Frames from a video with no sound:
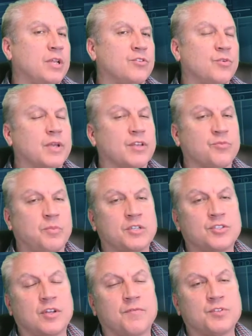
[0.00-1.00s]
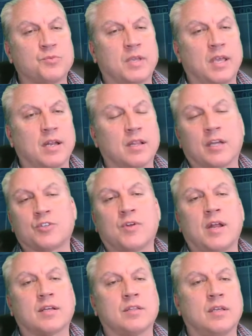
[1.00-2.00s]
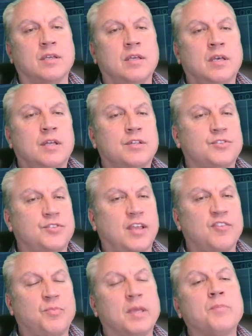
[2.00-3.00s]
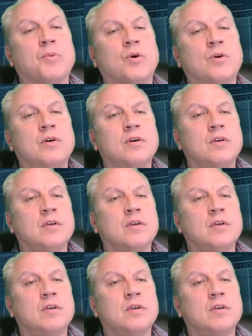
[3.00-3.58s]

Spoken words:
doing as much stuff as we can electronically to save people